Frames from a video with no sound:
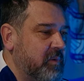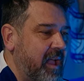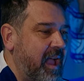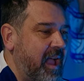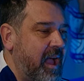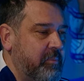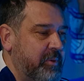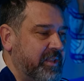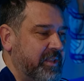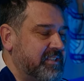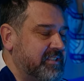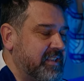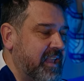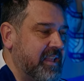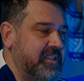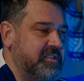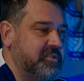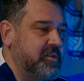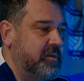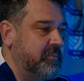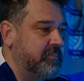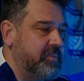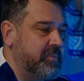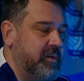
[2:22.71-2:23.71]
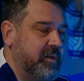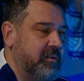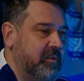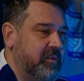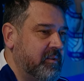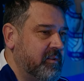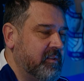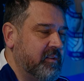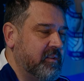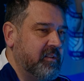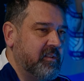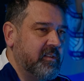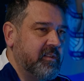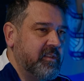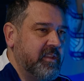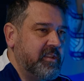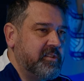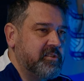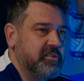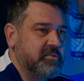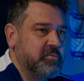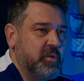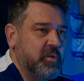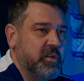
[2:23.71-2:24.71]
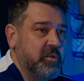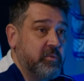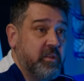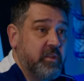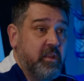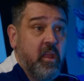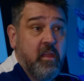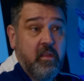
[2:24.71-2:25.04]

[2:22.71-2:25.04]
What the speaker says: how he'd set up, but it just worked.